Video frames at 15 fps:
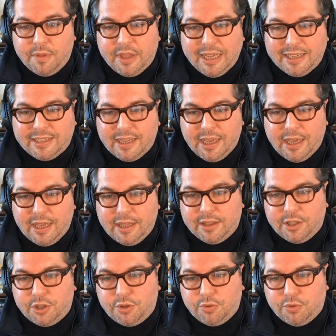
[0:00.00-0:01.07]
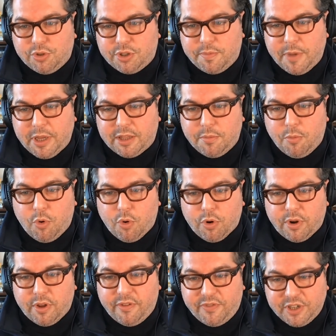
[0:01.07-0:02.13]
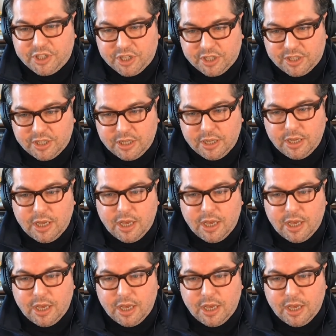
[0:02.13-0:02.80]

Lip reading: They say the tools make them more efficient